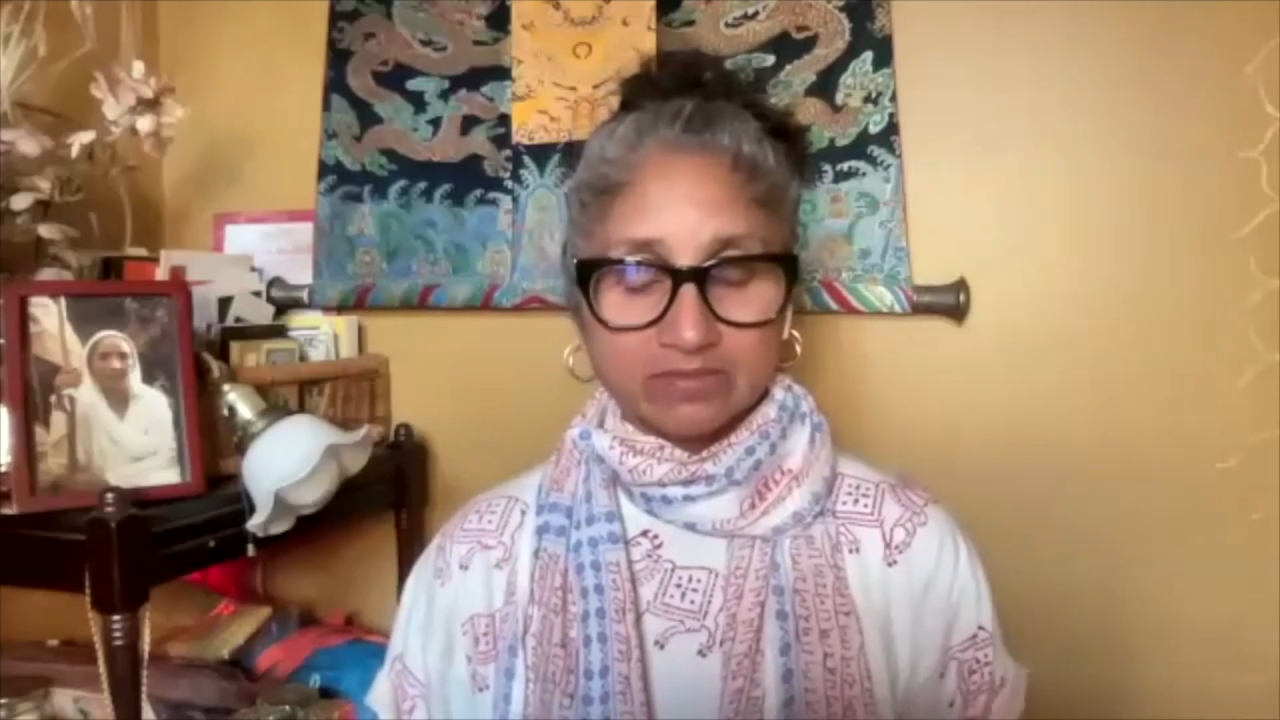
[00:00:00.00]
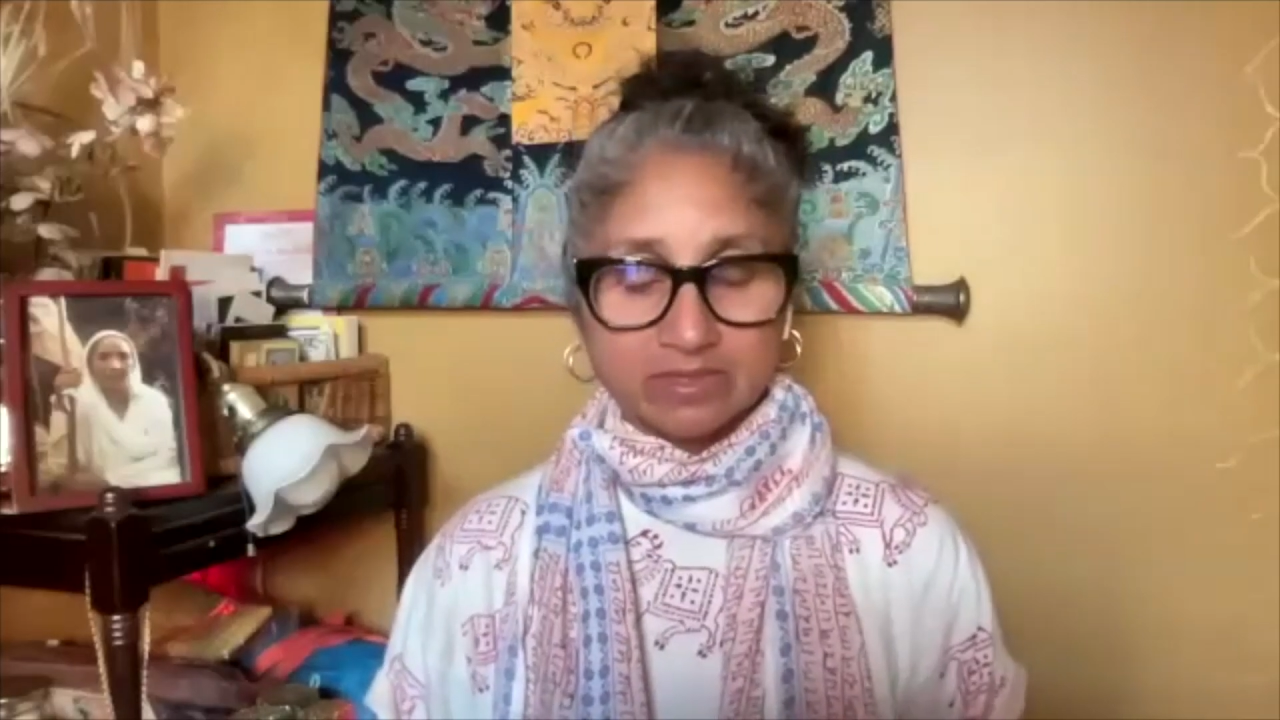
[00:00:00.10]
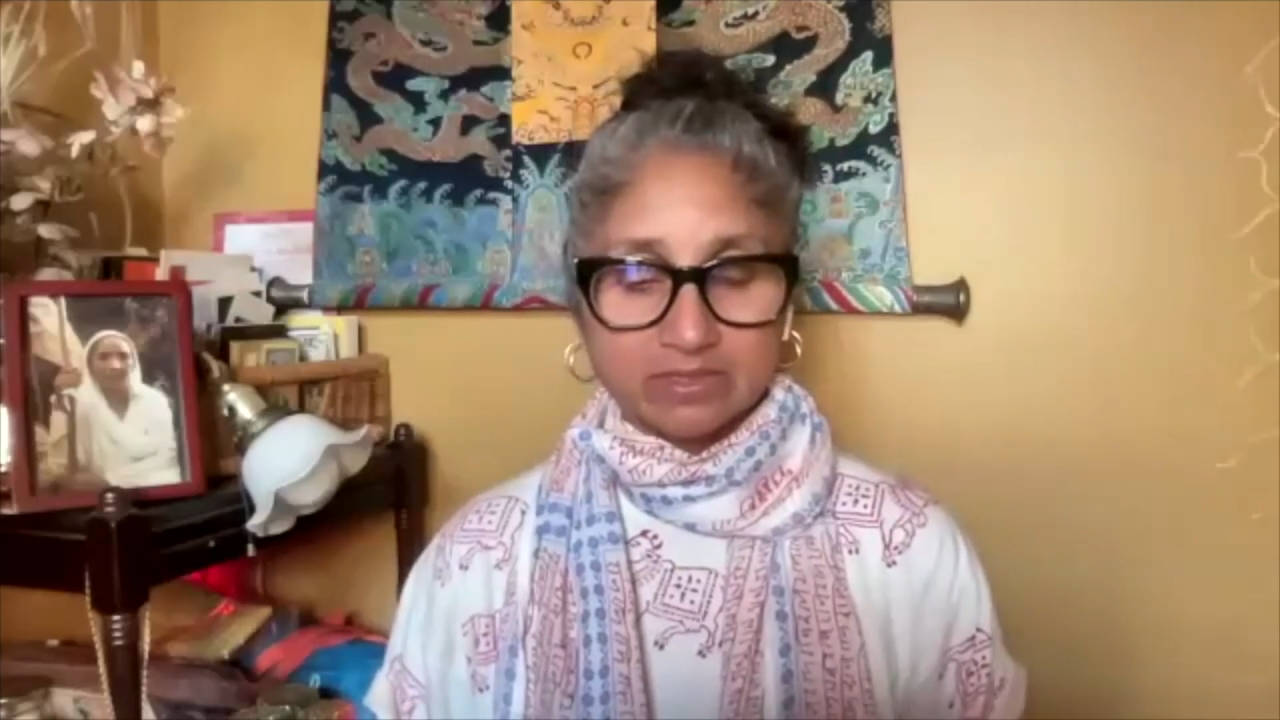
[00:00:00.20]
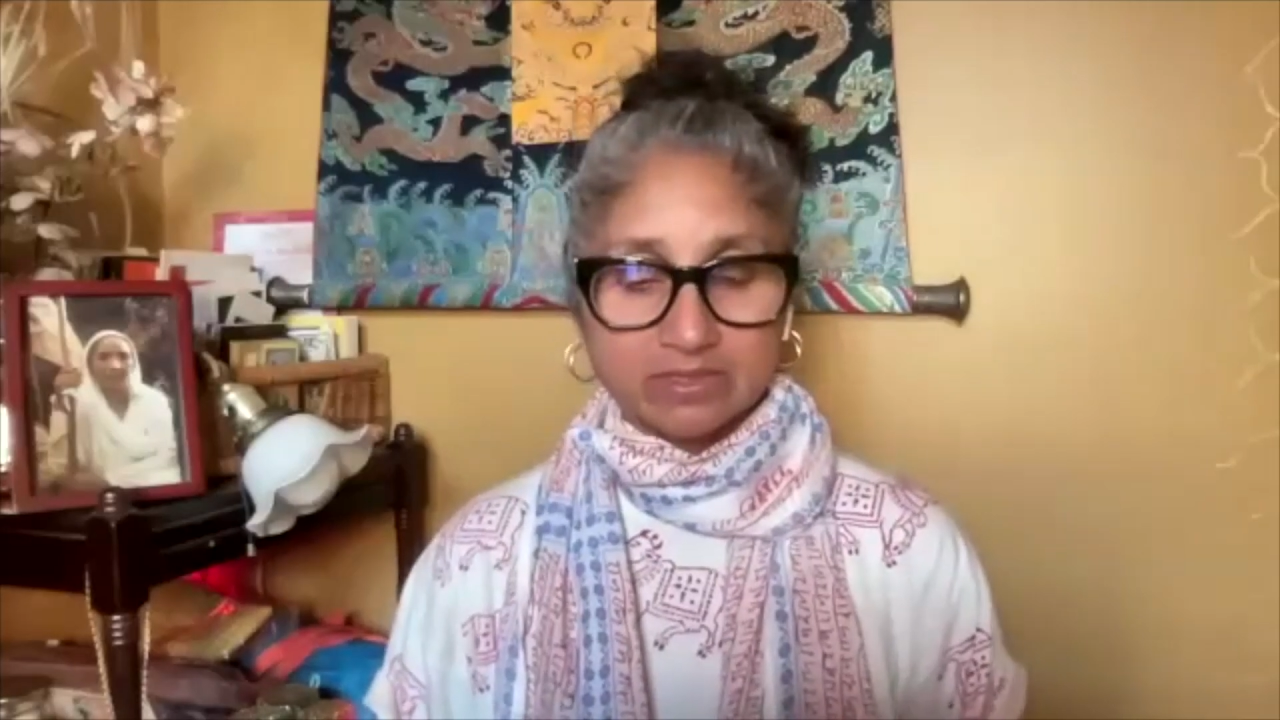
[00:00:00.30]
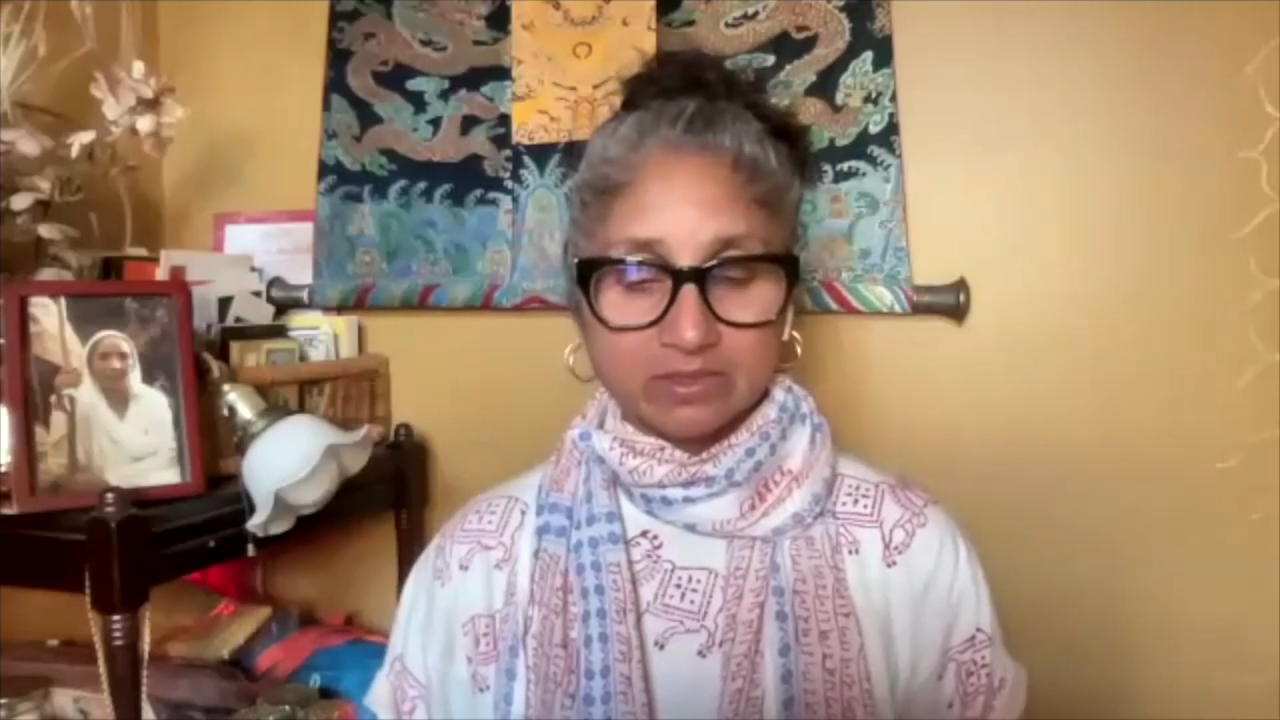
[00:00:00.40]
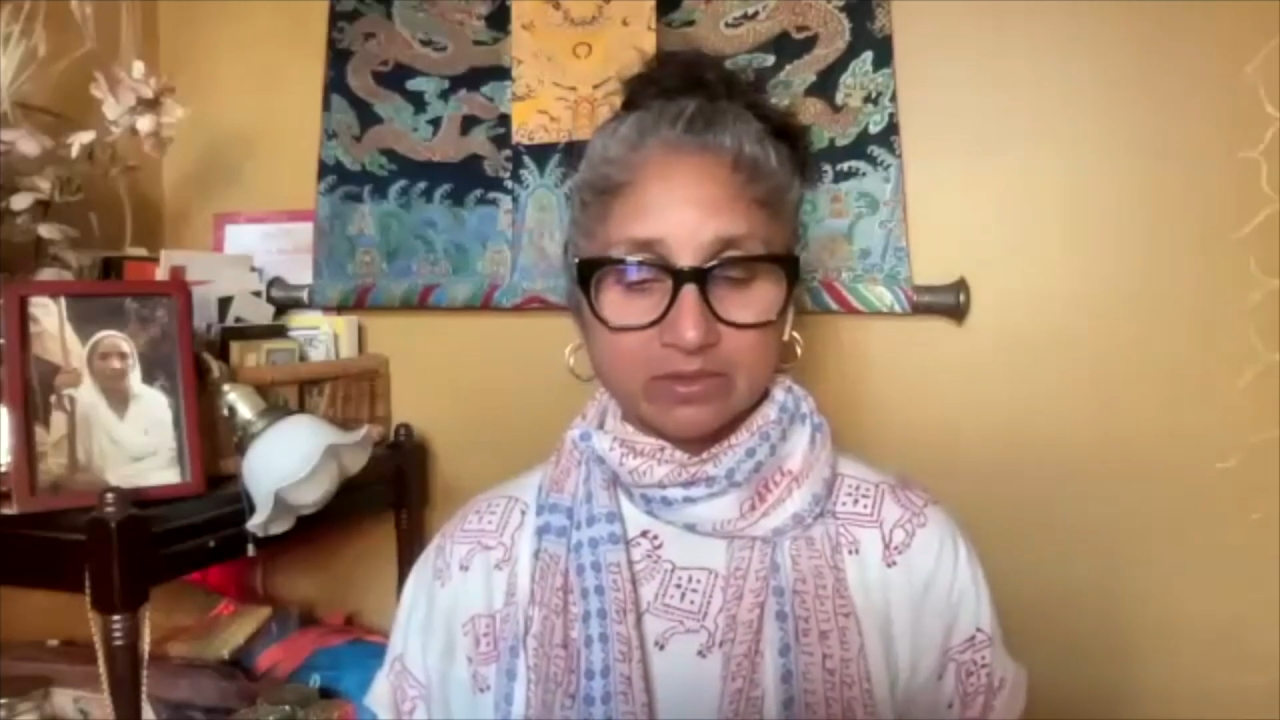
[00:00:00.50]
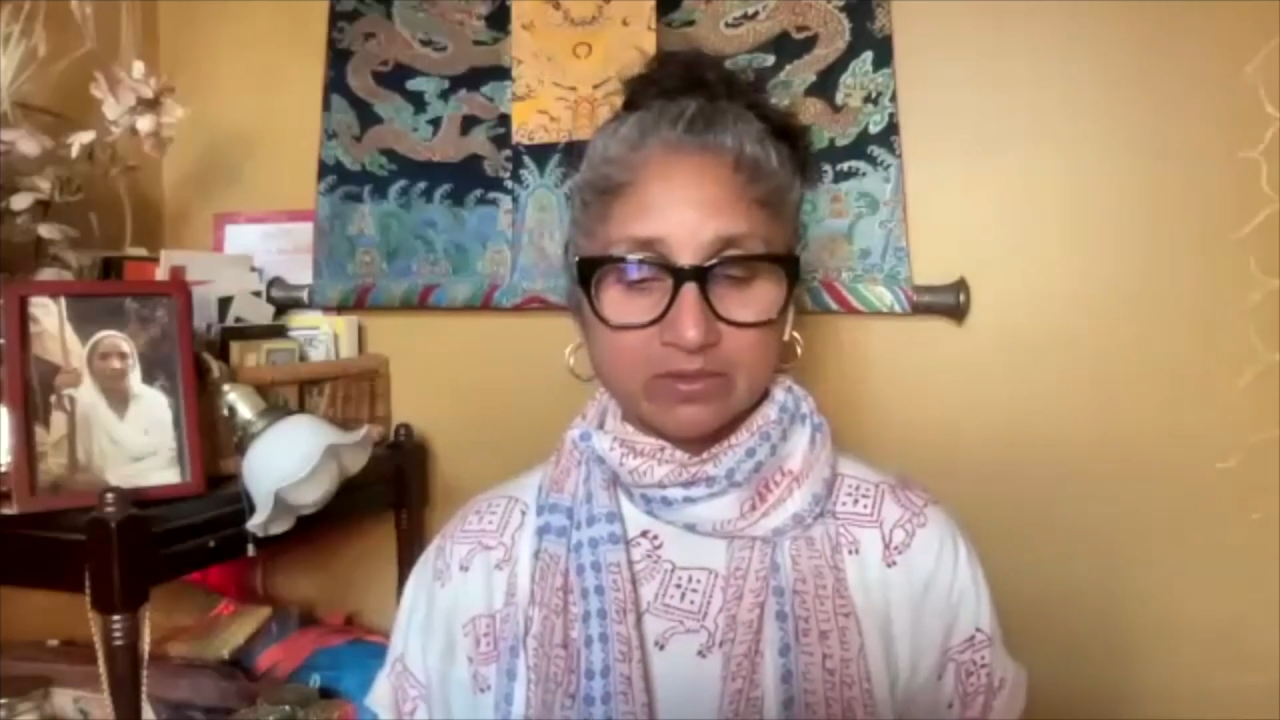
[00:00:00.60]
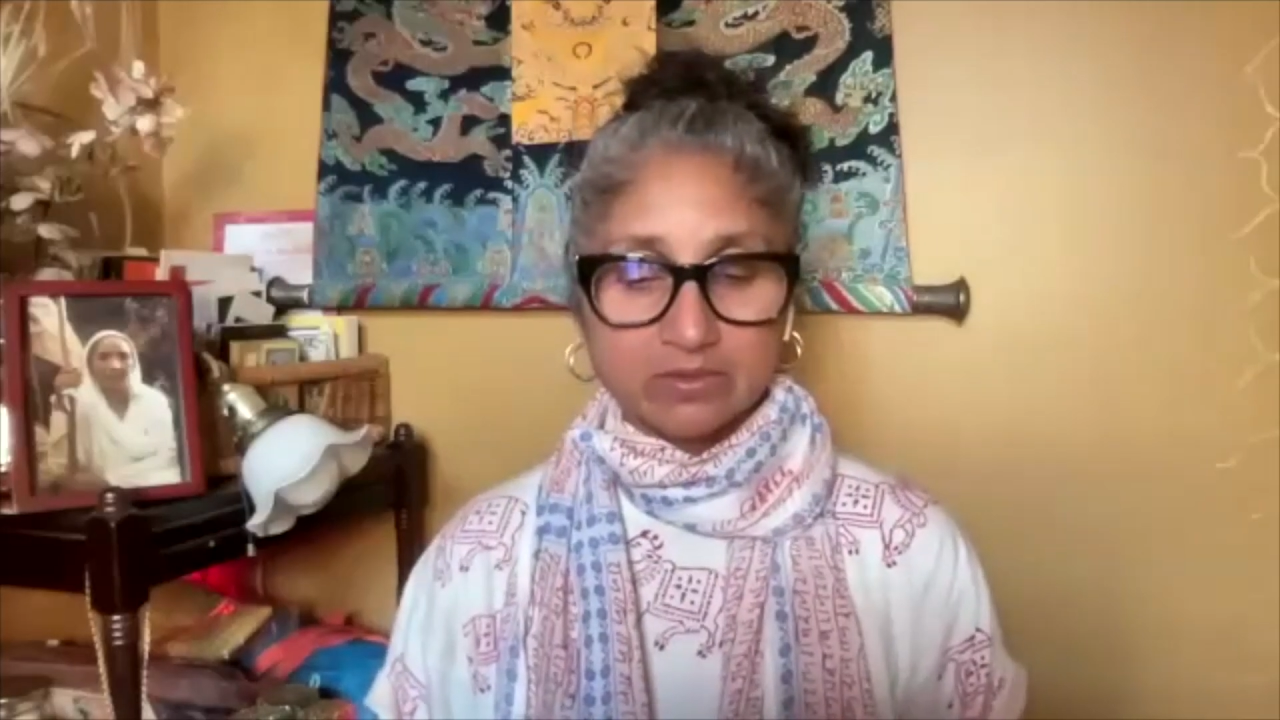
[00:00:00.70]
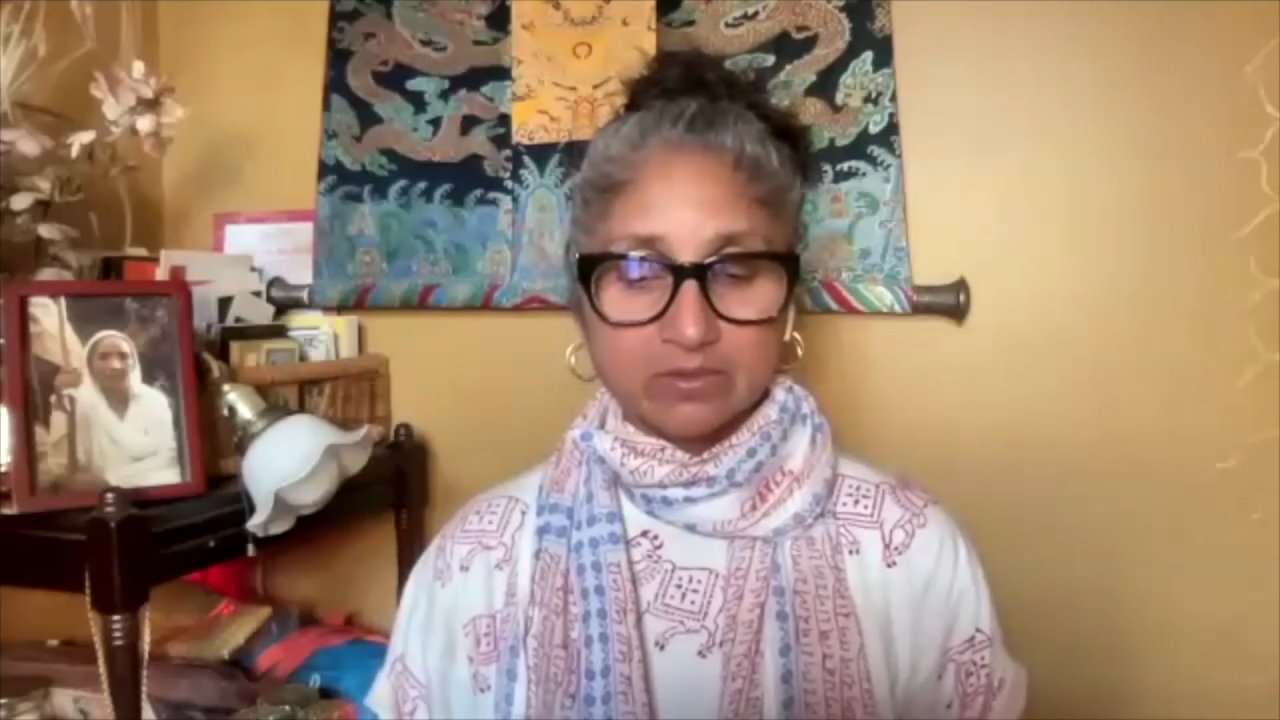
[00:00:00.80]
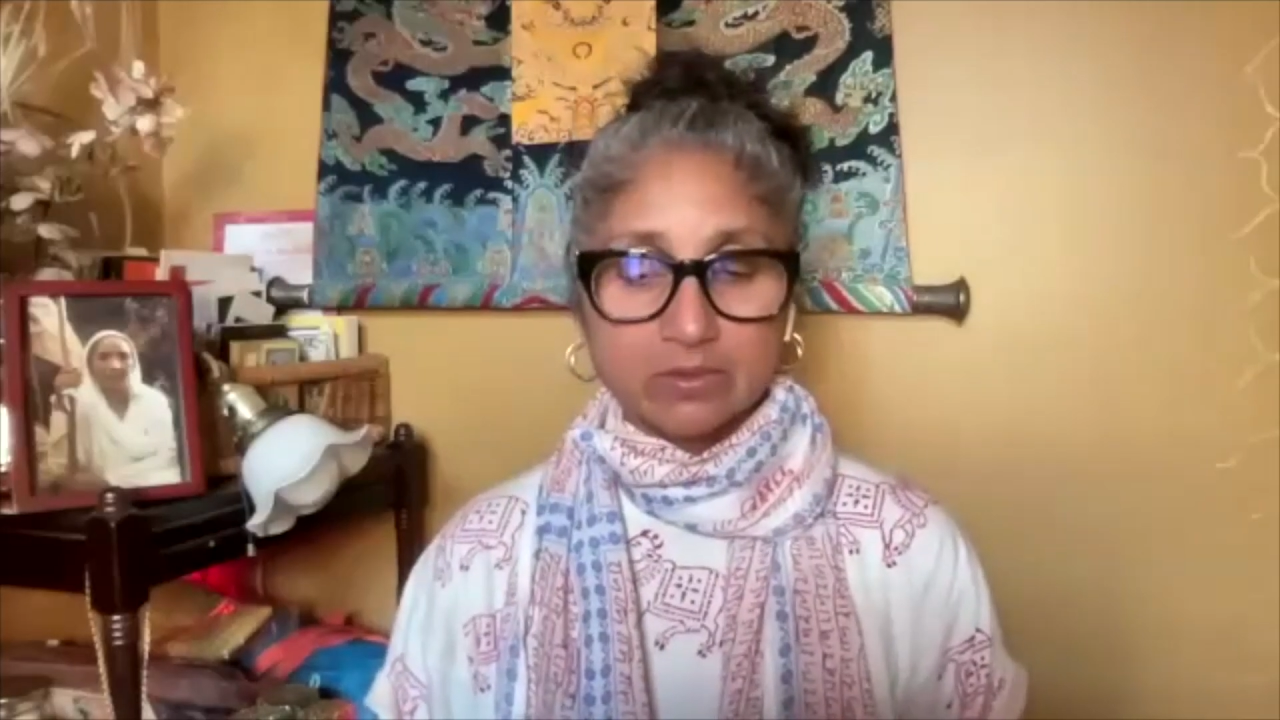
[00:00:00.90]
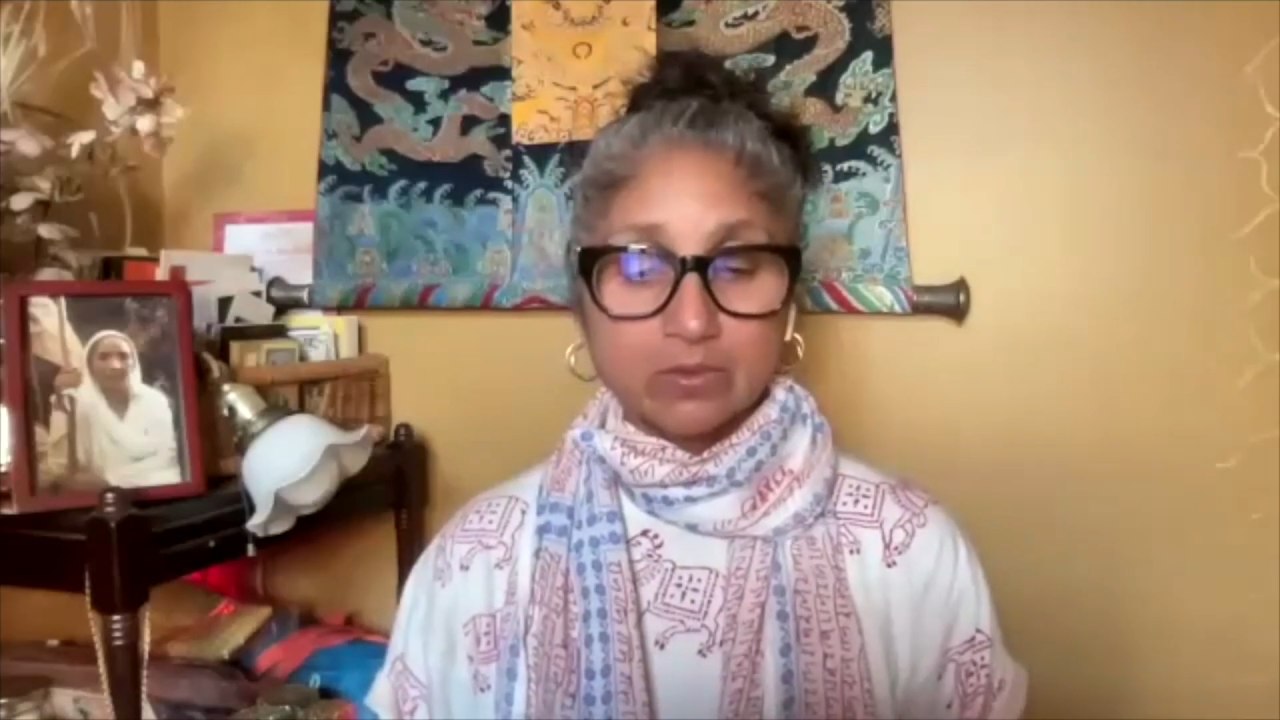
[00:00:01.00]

of us here